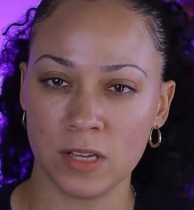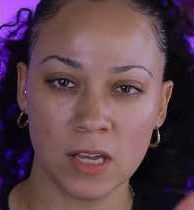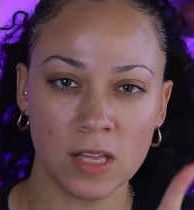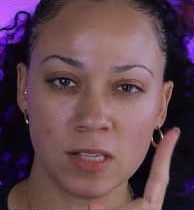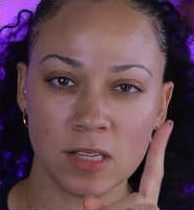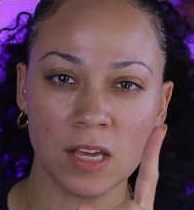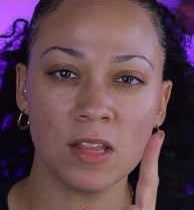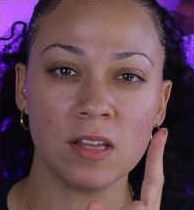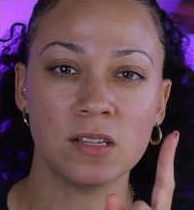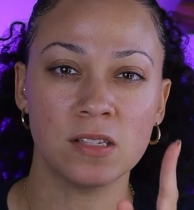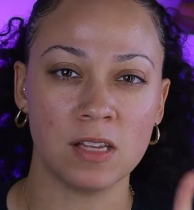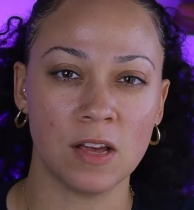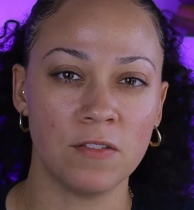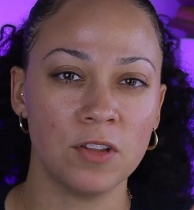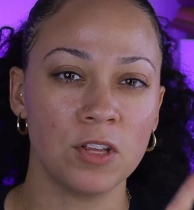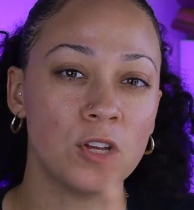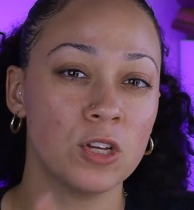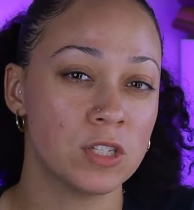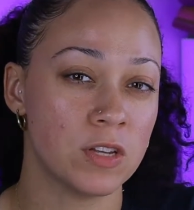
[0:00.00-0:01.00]
It's either
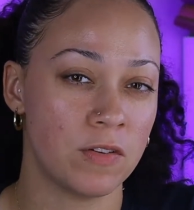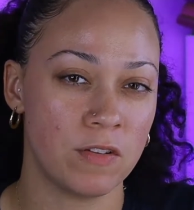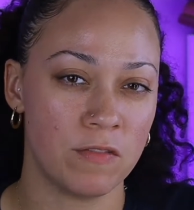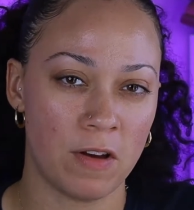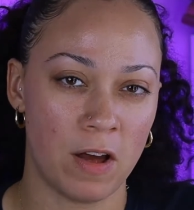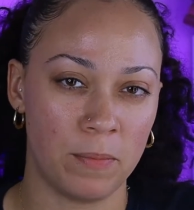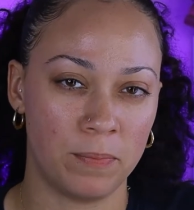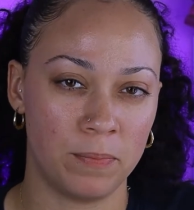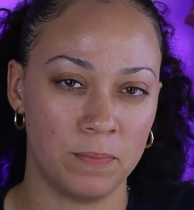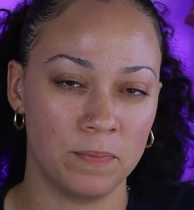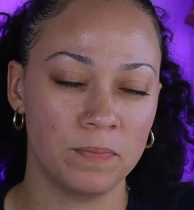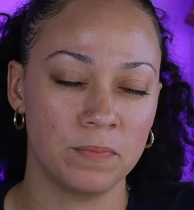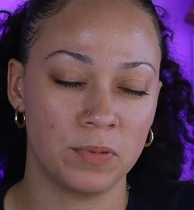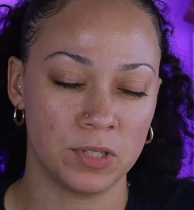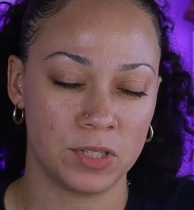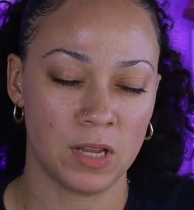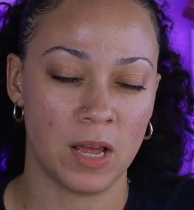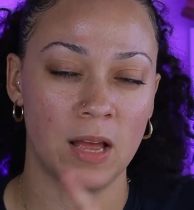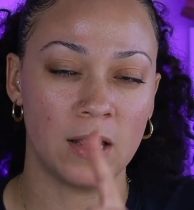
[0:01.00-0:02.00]
70 or 75%.
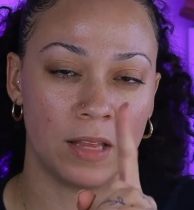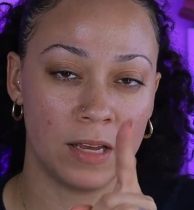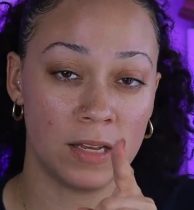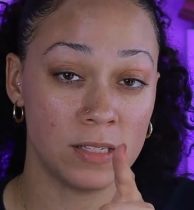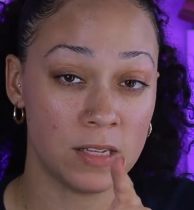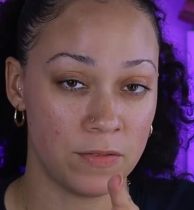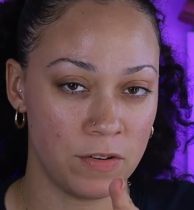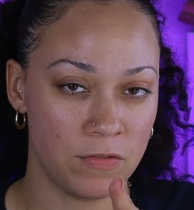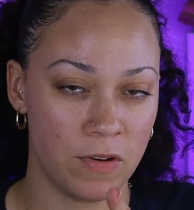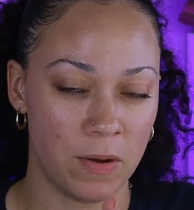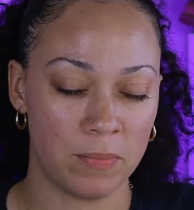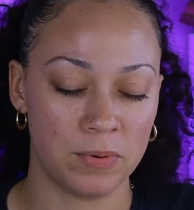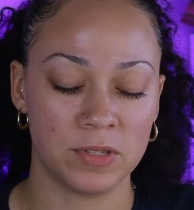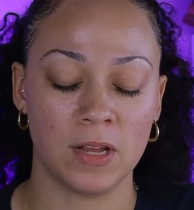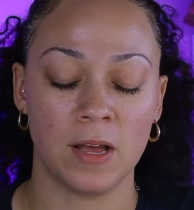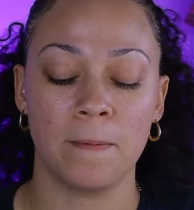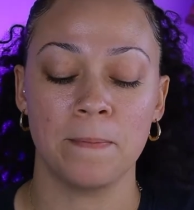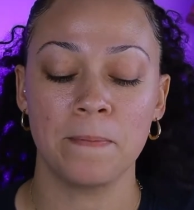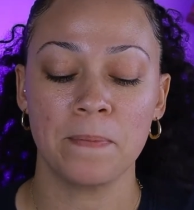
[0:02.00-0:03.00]
I think it's
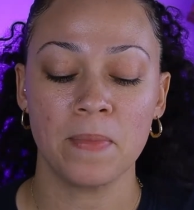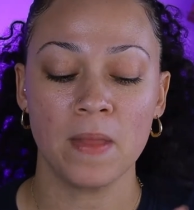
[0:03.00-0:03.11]
75%.